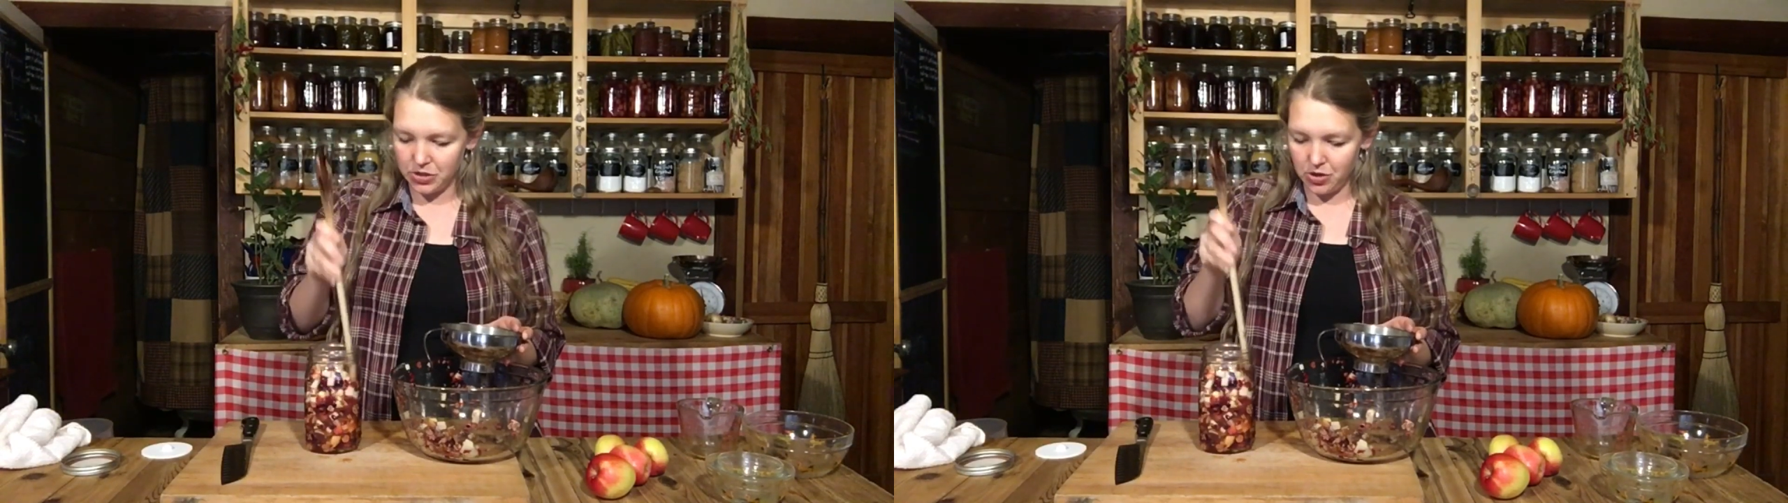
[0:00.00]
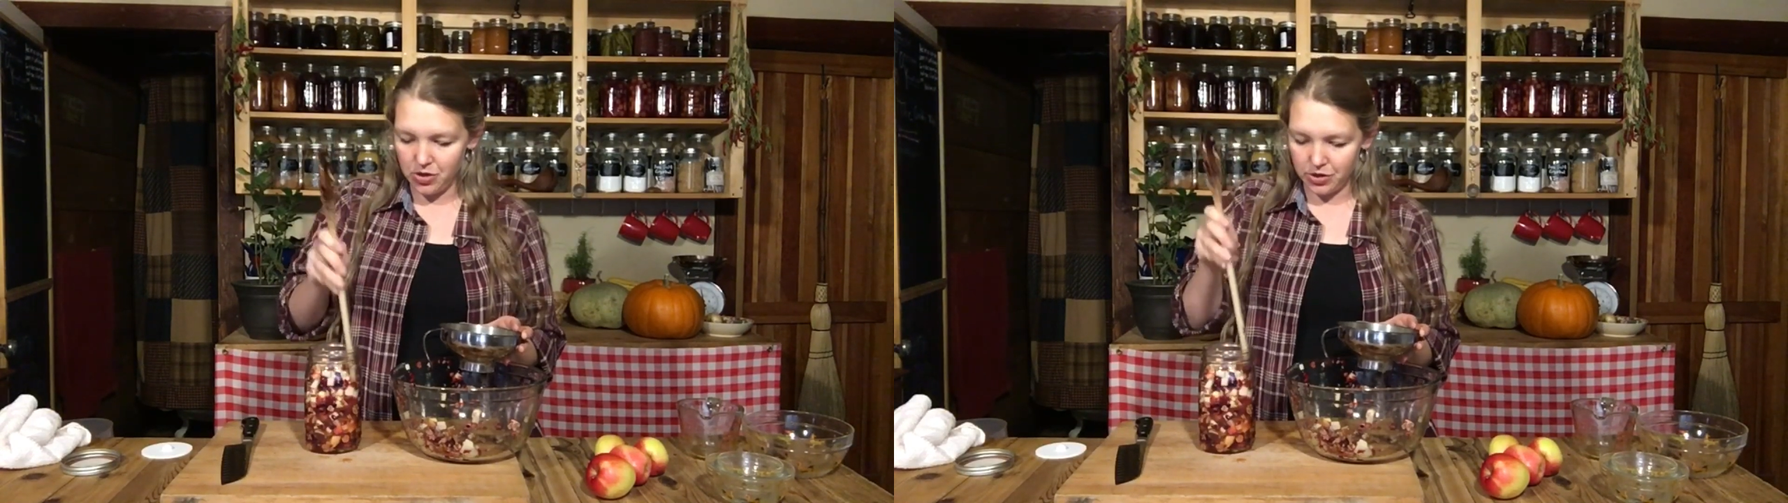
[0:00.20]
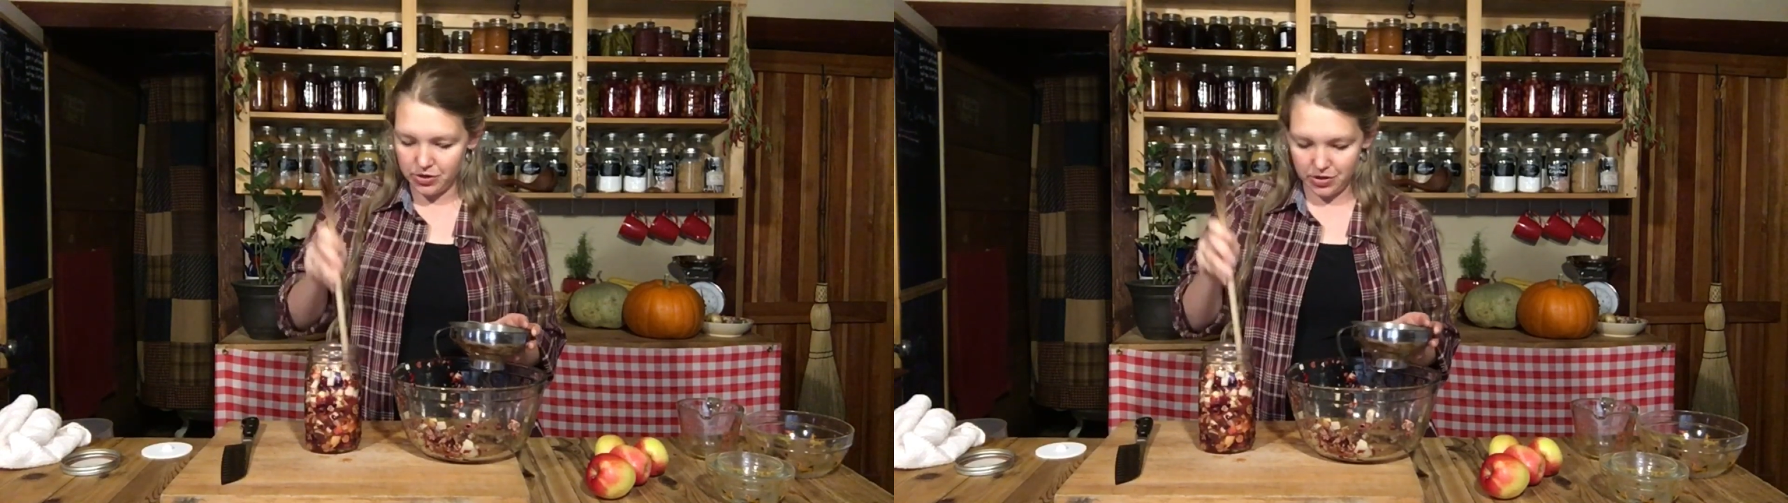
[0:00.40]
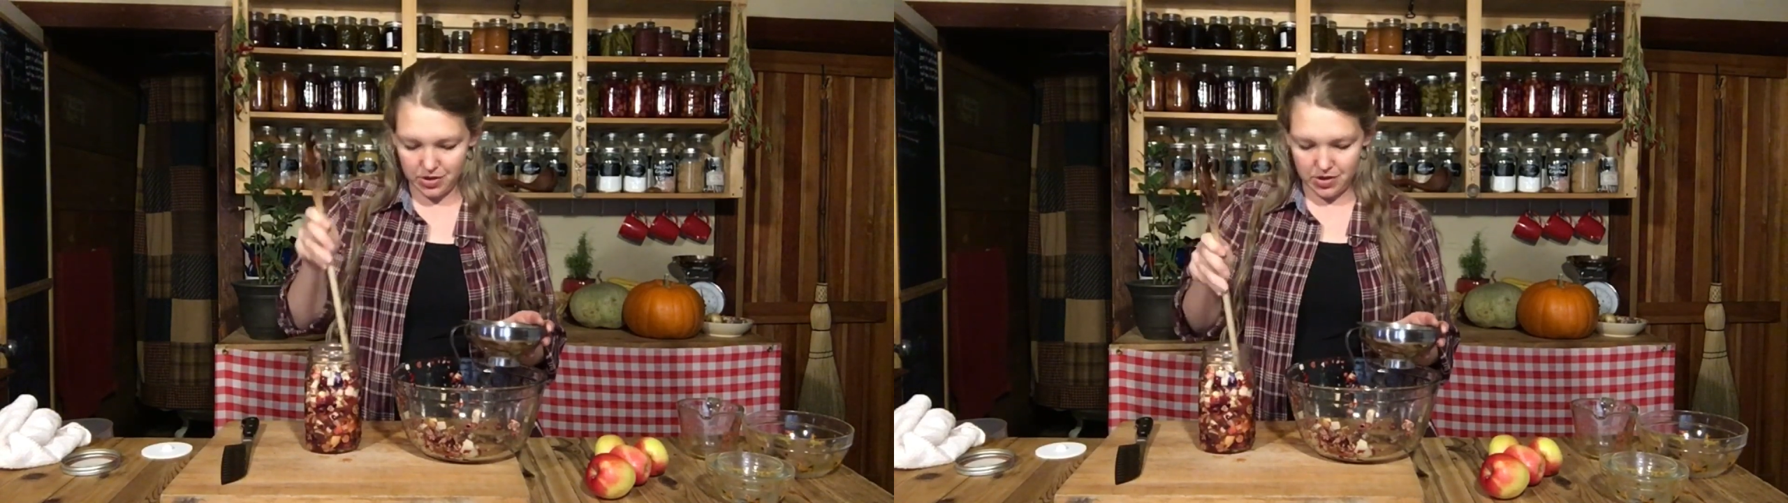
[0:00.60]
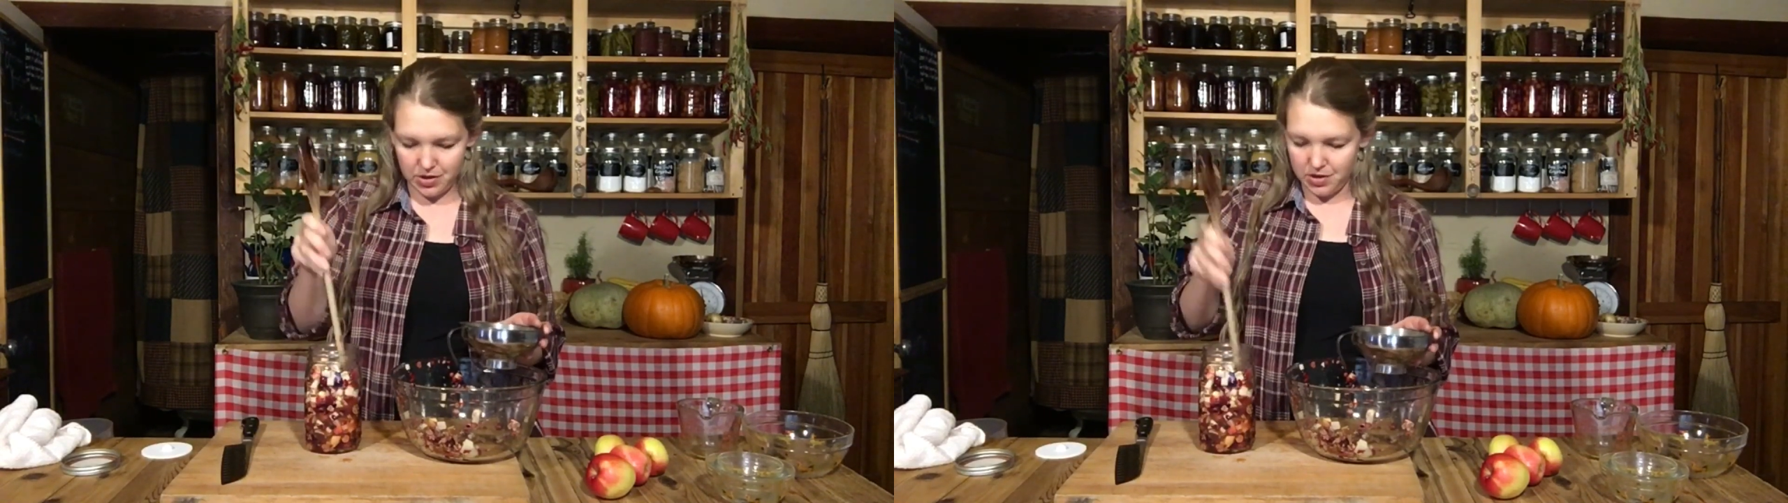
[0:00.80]
jars.
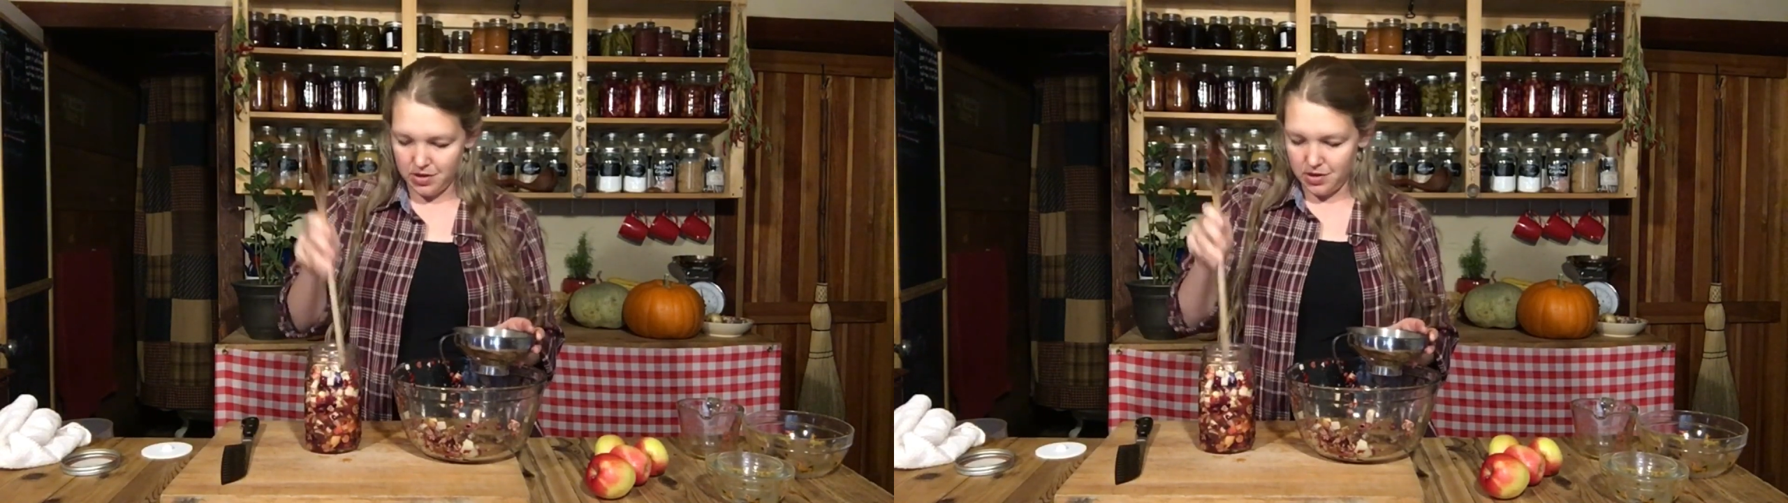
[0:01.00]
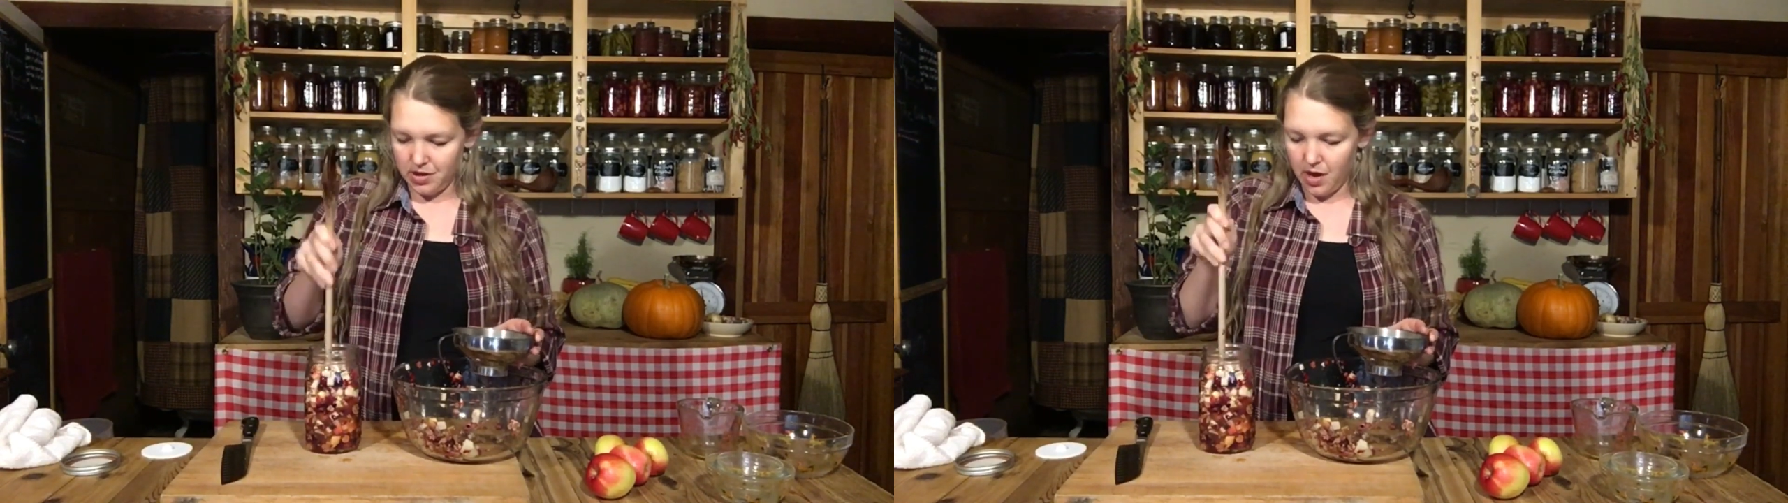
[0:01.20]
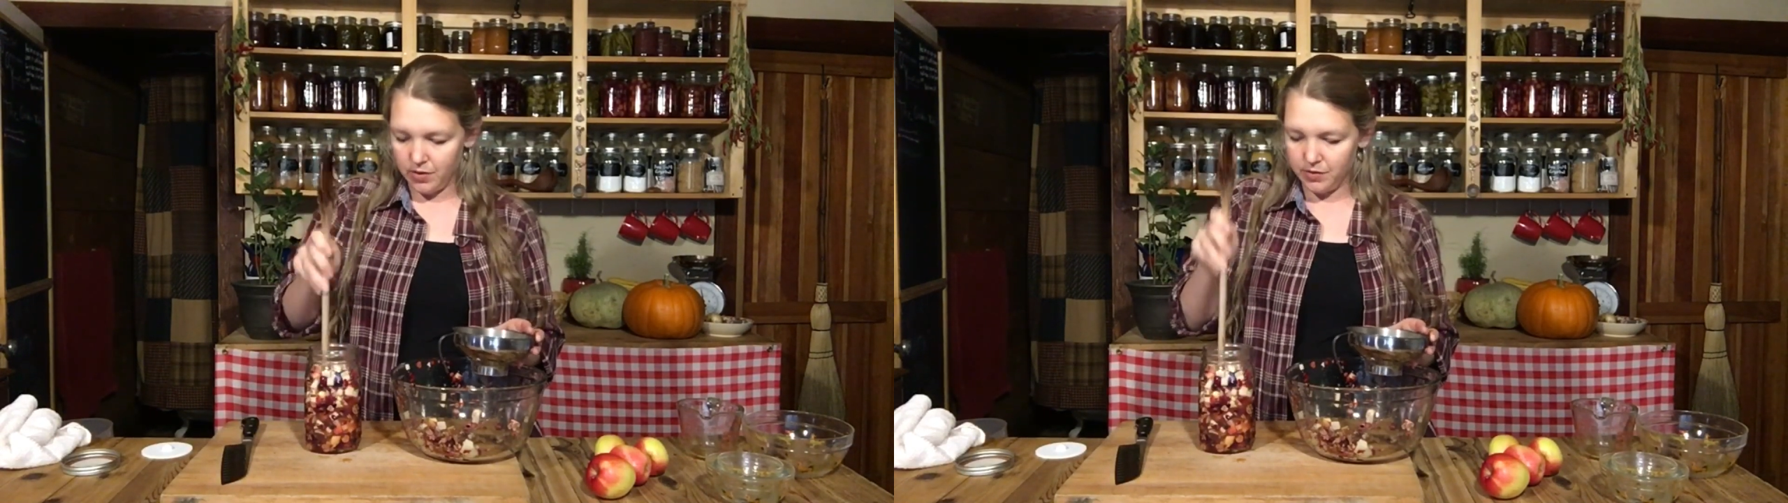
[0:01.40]
That